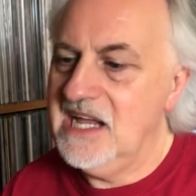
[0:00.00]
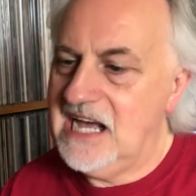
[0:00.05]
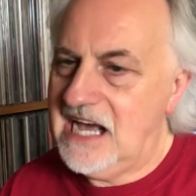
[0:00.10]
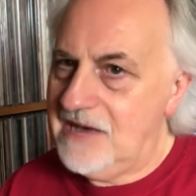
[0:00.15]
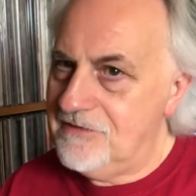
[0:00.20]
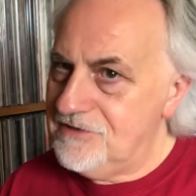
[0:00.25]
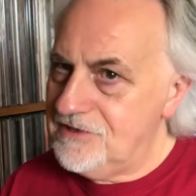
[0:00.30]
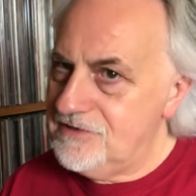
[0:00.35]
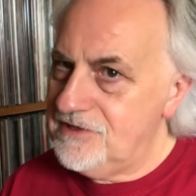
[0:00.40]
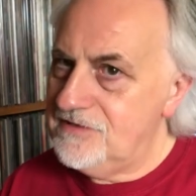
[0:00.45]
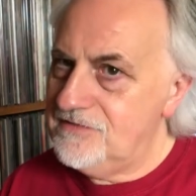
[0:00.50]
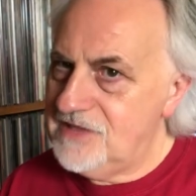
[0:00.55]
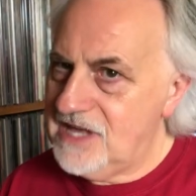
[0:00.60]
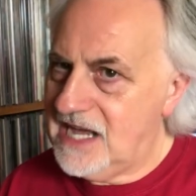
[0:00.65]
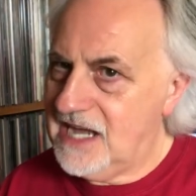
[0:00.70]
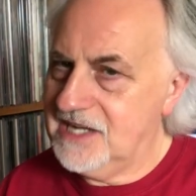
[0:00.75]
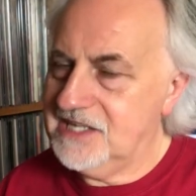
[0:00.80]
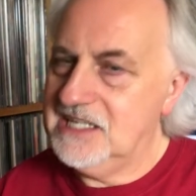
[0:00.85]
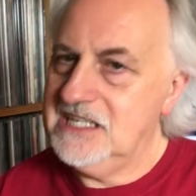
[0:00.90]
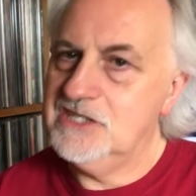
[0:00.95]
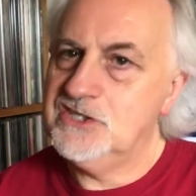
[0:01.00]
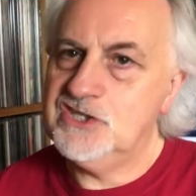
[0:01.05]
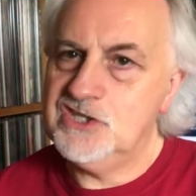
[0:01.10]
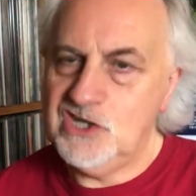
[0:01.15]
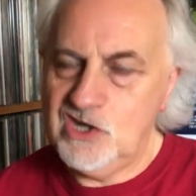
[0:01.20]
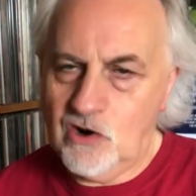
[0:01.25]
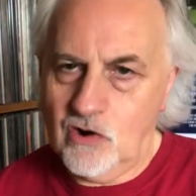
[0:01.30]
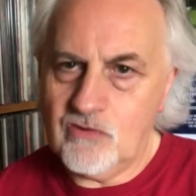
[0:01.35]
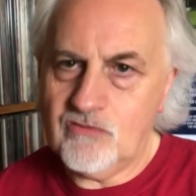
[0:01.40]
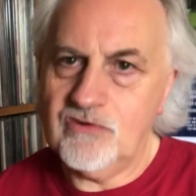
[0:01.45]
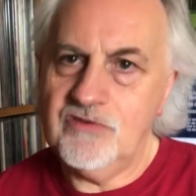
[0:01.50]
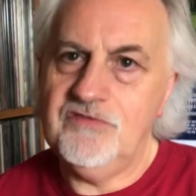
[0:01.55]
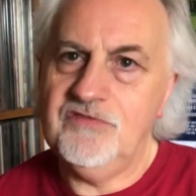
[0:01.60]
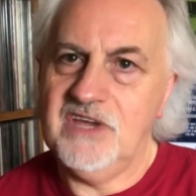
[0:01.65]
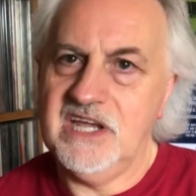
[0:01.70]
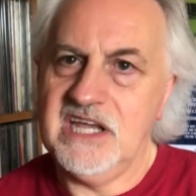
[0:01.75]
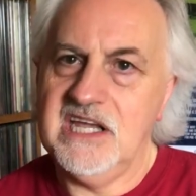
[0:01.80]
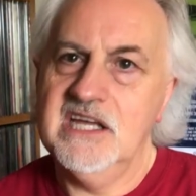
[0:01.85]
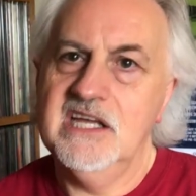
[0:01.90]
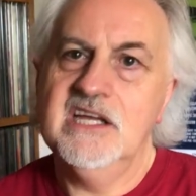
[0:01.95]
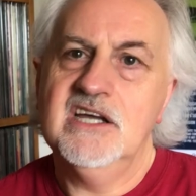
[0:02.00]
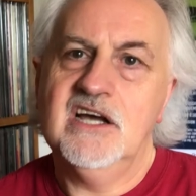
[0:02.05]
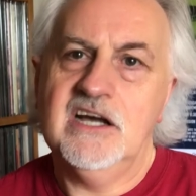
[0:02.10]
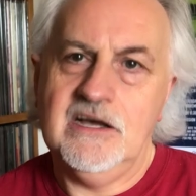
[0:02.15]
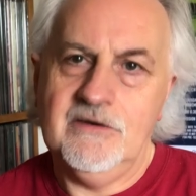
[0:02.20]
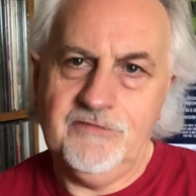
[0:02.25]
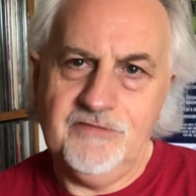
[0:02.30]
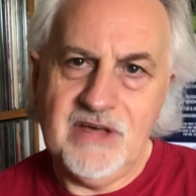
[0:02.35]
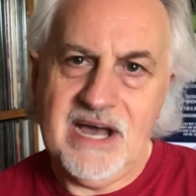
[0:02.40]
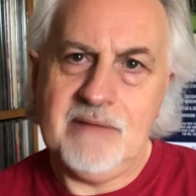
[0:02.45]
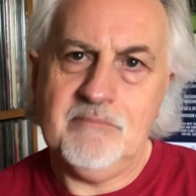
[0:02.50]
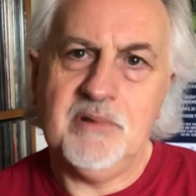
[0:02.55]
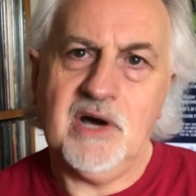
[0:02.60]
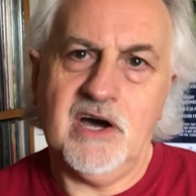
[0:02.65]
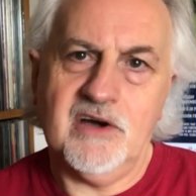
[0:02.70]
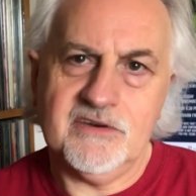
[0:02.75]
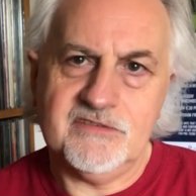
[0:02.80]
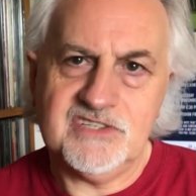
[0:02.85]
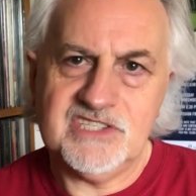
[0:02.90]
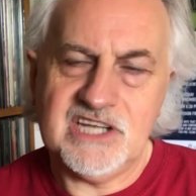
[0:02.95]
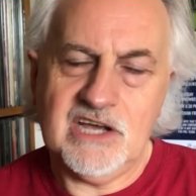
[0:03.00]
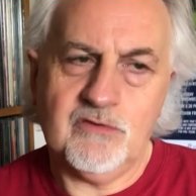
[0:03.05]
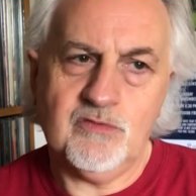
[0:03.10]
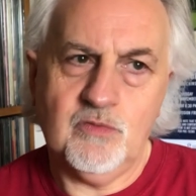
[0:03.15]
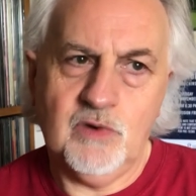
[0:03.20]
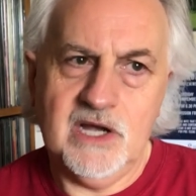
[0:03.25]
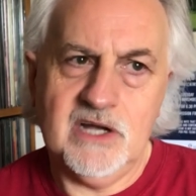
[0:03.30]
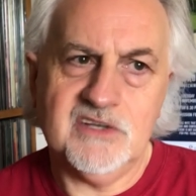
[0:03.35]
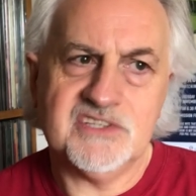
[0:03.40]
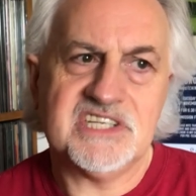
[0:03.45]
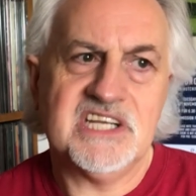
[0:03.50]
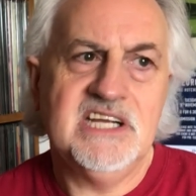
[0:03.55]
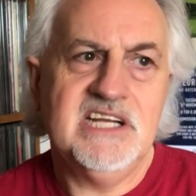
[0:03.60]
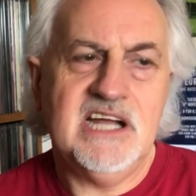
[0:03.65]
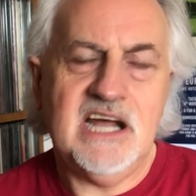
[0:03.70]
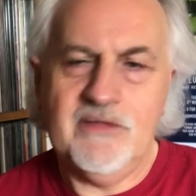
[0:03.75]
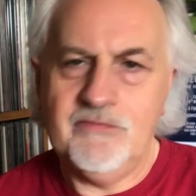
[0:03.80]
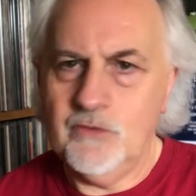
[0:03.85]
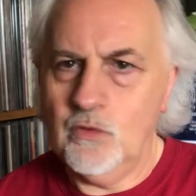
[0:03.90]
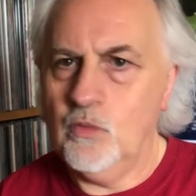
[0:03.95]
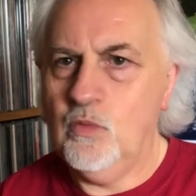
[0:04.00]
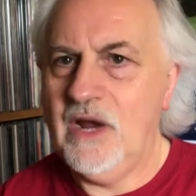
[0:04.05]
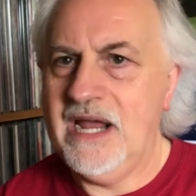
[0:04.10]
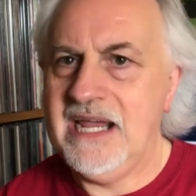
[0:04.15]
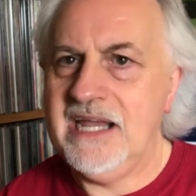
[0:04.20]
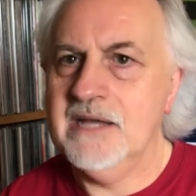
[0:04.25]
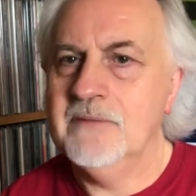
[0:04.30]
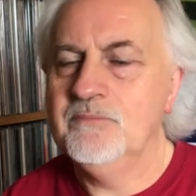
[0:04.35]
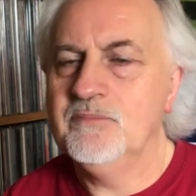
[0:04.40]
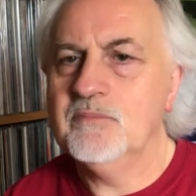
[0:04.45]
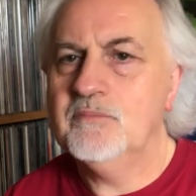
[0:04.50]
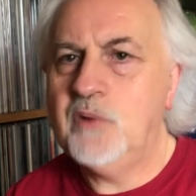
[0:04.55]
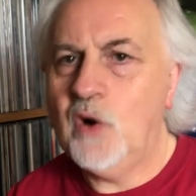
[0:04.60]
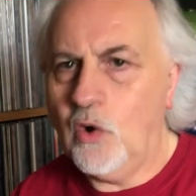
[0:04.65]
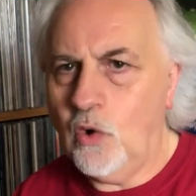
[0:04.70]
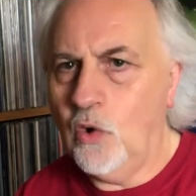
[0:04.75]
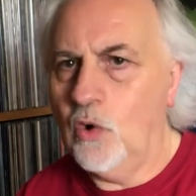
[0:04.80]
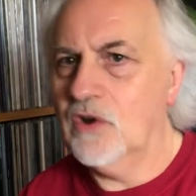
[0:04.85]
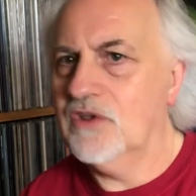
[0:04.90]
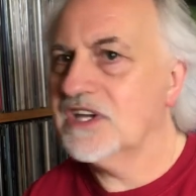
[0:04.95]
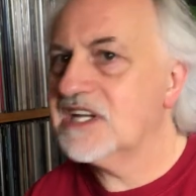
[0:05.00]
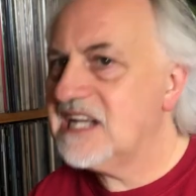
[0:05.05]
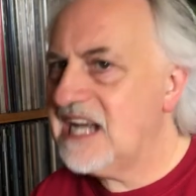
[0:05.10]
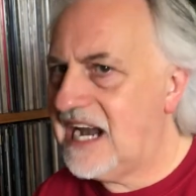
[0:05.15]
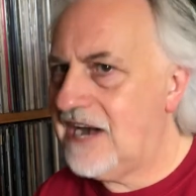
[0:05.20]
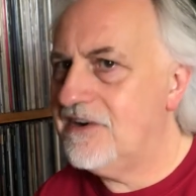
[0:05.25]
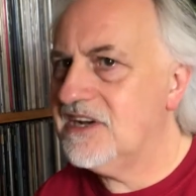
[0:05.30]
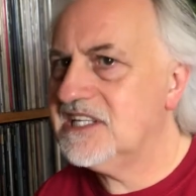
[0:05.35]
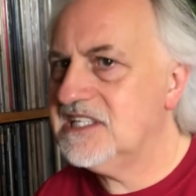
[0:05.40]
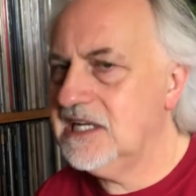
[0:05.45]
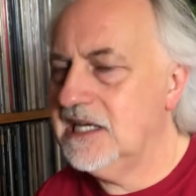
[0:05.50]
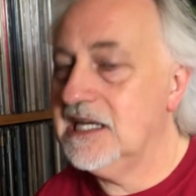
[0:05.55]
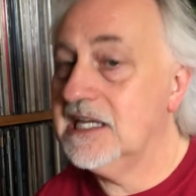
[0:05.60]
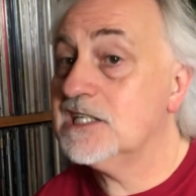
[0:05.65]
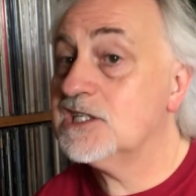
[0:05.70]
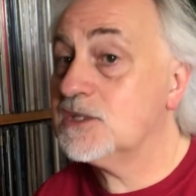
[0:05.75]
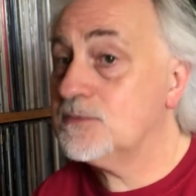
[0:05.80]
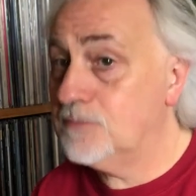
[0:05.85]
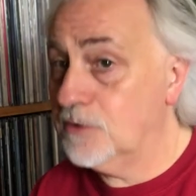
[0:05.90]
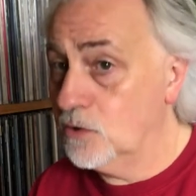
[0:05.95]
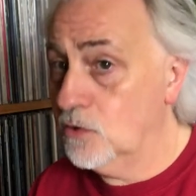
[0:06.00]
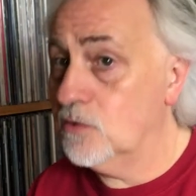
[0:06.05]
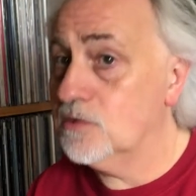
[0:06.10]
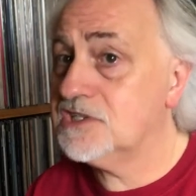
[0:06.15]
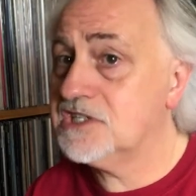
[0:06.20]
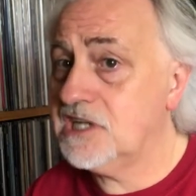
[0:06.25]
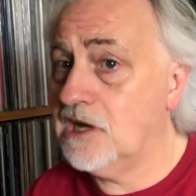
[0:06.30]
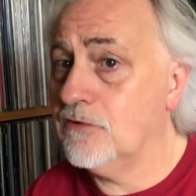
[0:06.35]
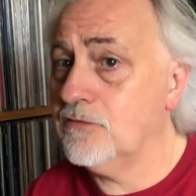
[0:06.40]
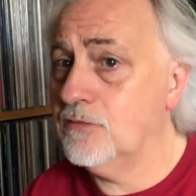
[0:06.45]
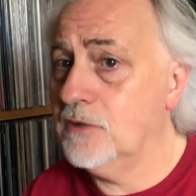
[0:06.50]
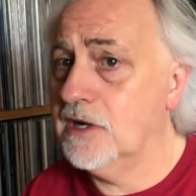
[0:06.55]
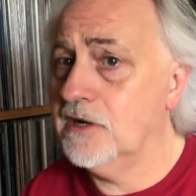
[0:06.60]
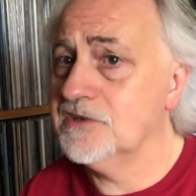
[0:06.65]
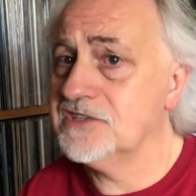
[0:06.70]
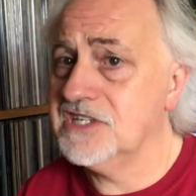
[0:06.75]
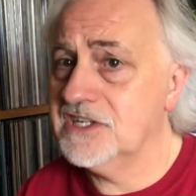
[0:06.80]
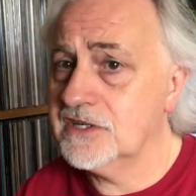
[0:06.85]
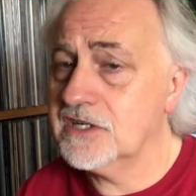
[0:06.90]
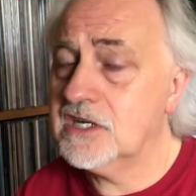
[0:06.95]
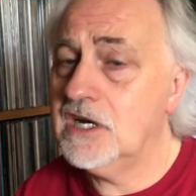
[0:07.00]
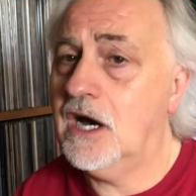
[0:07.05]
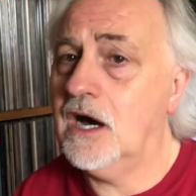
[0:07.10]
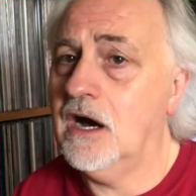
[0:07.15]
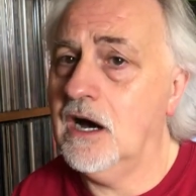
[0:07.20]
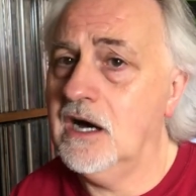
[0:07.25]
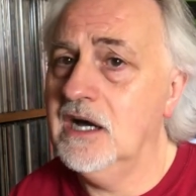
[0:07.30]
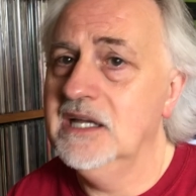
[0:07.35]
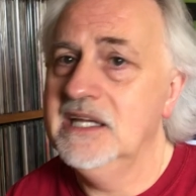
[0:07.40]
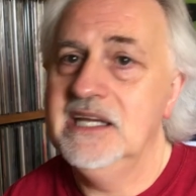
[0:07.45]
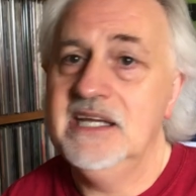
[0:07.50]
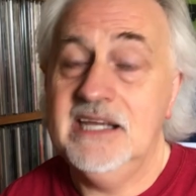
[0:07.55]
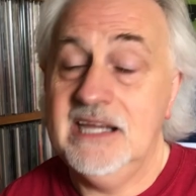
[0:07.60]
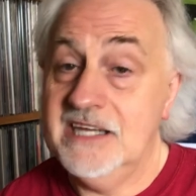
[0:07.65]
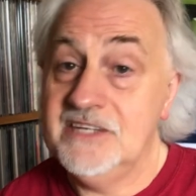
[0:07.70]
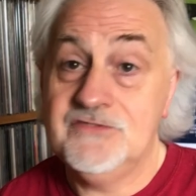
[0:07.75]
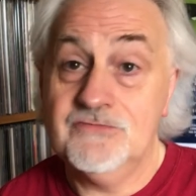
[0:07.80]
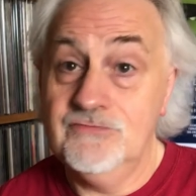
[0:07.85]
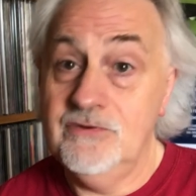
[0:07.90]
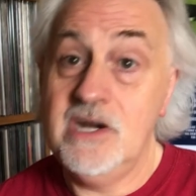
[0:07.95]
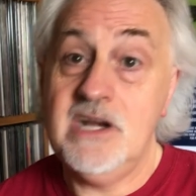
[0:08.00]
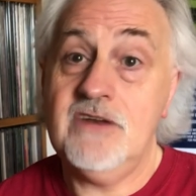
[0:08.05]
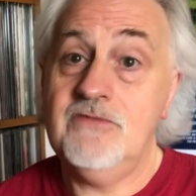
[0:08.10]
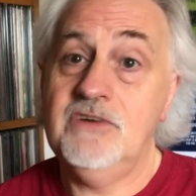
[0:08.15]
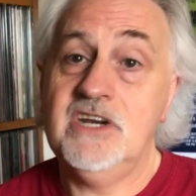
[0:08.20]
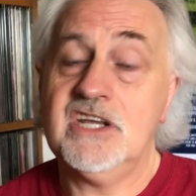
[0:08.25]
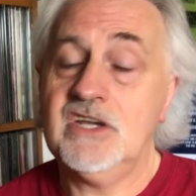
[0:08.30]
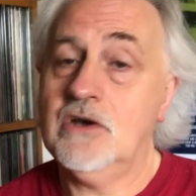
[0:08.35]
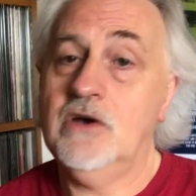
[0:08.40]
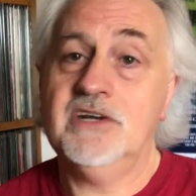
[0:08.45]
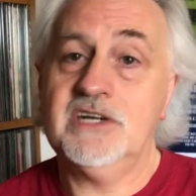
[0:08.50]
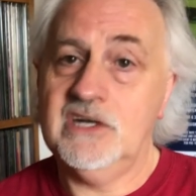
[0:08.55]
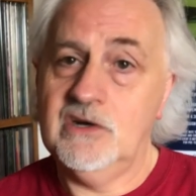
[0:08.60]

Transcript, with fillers: Other than that, his geography of that part of South Wales and the way Paul, the character, explores South Wales in a car is really, really good.